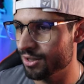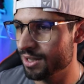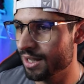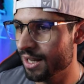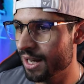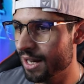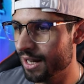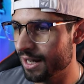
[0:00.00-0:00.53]
You
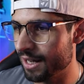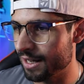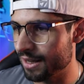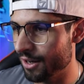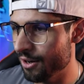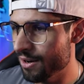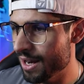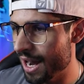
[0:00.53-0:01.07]
just click
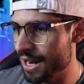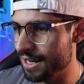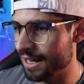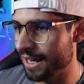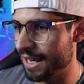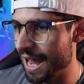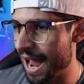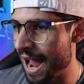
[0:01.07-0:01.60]
there and you
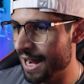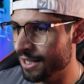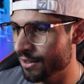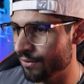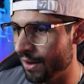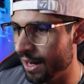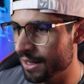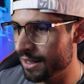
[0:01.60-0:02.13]
click
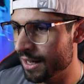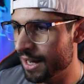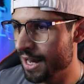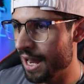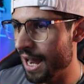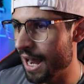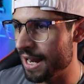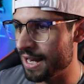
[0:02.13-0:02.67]
activate
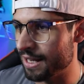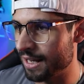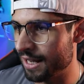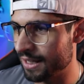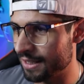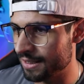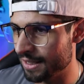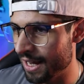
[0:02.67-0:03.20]
and then
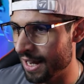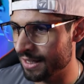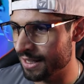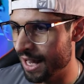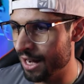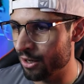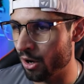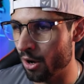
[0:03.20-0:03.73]
click this X
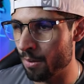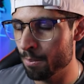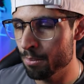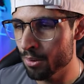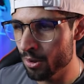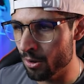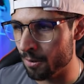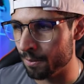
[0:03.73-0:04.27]
icon.
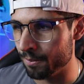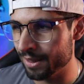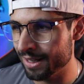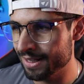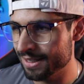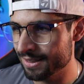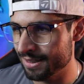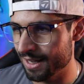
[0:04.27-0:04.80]
Boom,
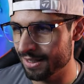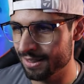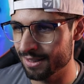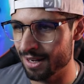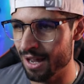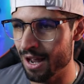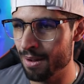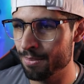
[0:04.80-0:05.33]
it sets
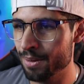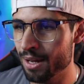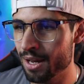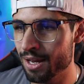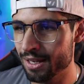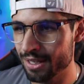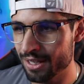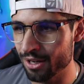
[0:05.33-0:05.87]
it up
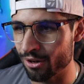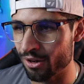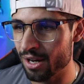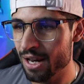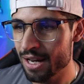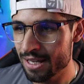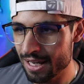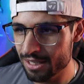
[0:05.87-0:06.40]
here.
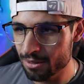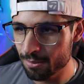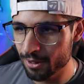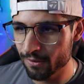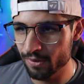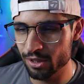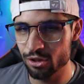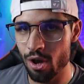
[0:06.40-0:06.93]
Here's a
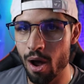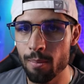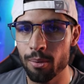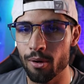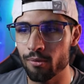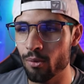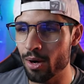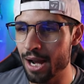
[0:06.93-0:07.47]
bit of an
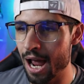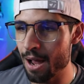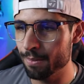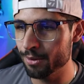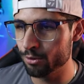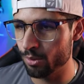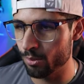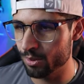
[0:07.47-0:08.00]
example of what
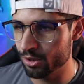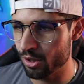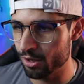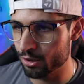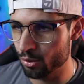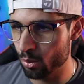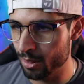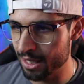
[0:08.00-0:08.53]
happens when we
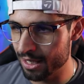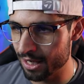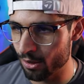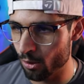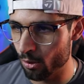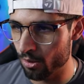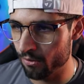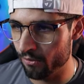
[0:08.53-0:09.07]
start
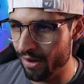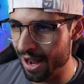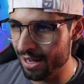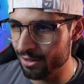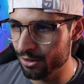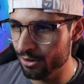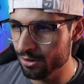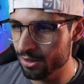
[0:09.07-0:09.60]
tweaking all the
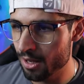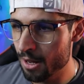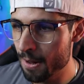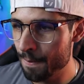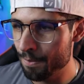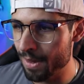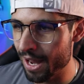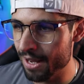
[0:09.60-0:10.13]
values.
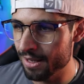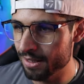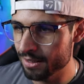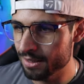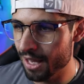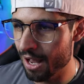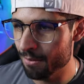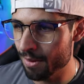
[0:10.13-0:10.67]
And
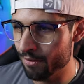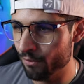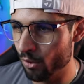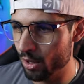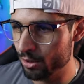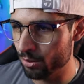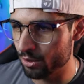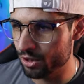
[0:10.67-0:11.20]
this is how my
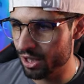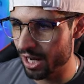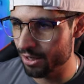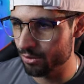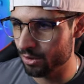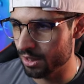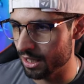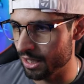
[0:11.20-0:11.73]
voice will
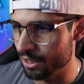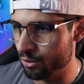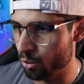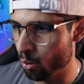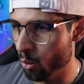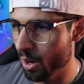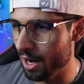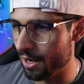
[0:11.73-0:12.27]
change with
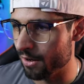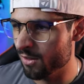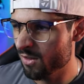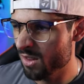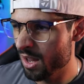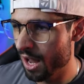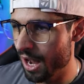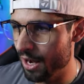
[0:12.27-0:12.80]
each one.
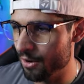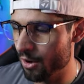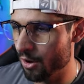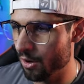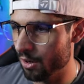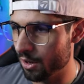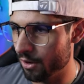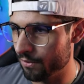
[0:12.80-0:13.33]
I
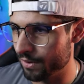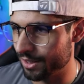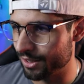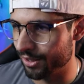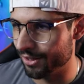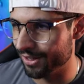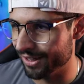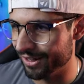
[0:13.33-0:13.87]
know a lot of it's
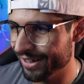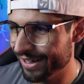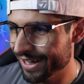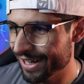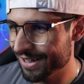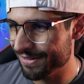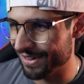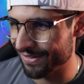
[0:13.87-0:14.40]
going to
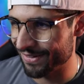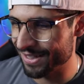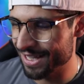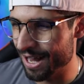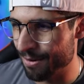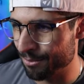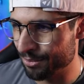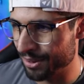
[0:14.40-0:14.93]
make me
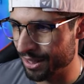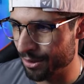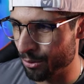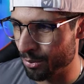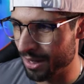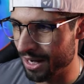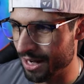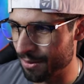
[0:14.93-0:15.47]
sound pretty
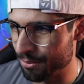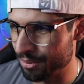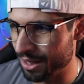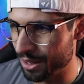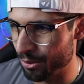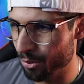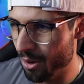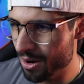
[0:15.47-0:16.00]
weird and
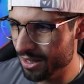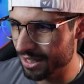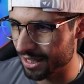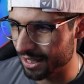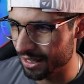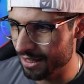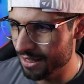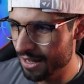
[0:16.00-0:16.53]
pretty
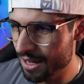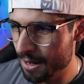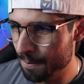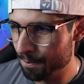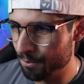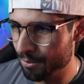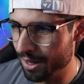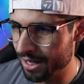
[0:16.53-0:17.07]
wonky,
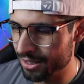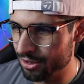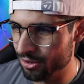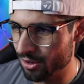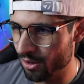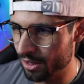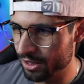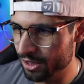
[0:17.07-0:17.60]
but
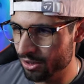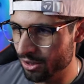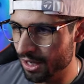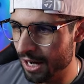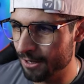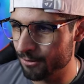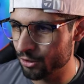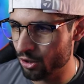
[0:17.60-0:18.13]
you know, just to
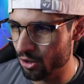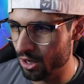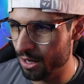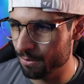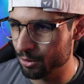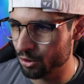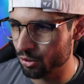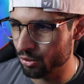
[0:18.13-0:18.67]
kind of show you
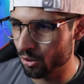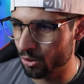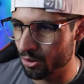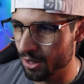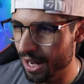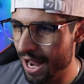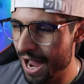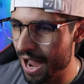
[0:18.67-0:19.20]
how much control
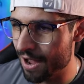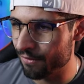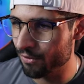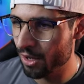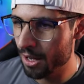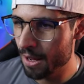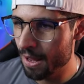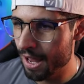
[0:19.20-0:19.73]
you have,
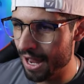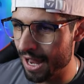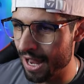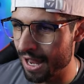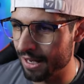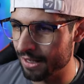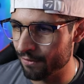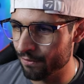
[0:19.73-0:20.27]

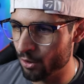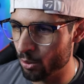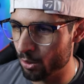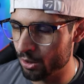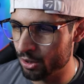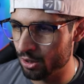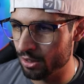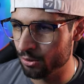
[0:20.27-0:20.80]
and if you
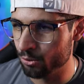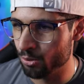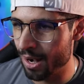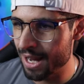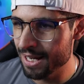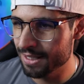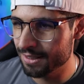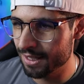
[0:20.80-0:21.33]
were to
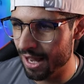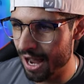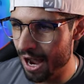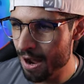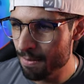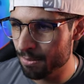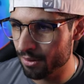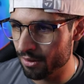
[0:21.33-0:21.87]
raise
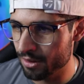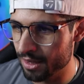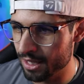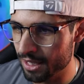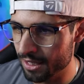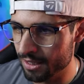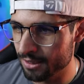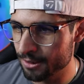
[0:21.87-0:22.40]
up
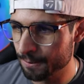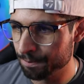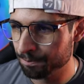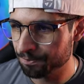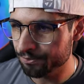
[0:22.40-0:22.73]
these